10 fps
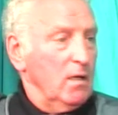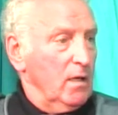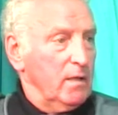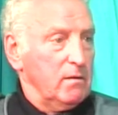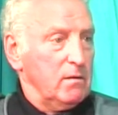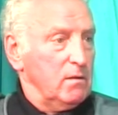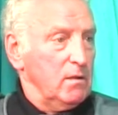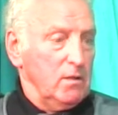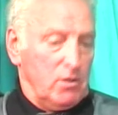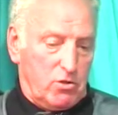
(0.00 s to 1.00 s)
And
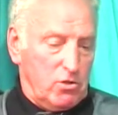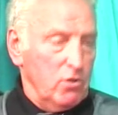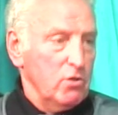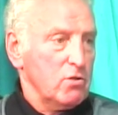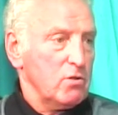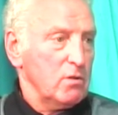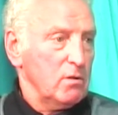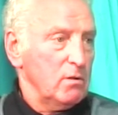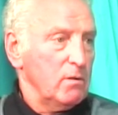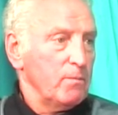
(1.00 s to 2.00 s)
your shoes,
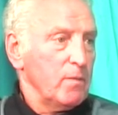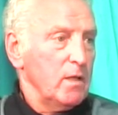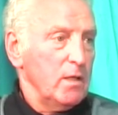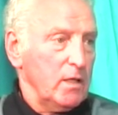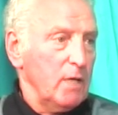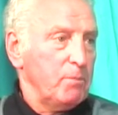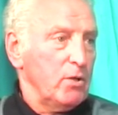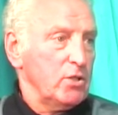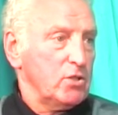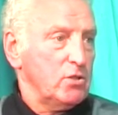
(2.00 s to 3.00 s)
you'd have got a
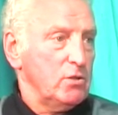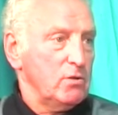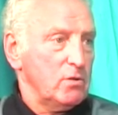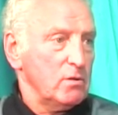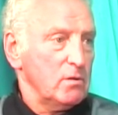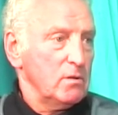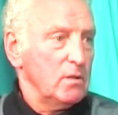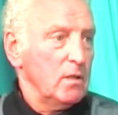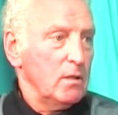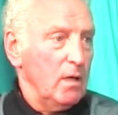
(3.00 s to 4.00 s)
pair of shoes,
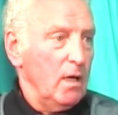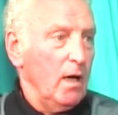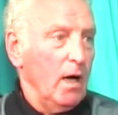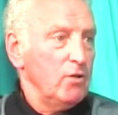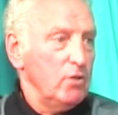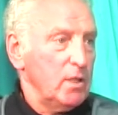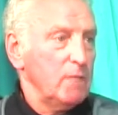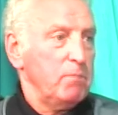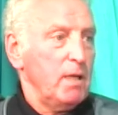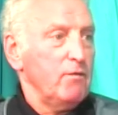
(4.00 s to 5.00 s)
and you
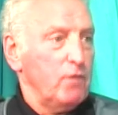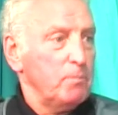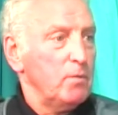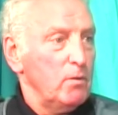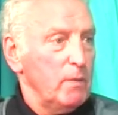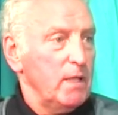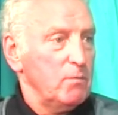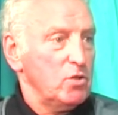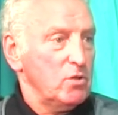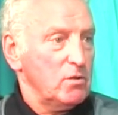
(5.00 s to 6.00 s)
didn't play football with
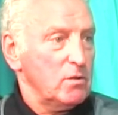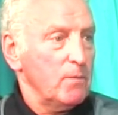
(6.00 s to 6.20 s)
them shoes.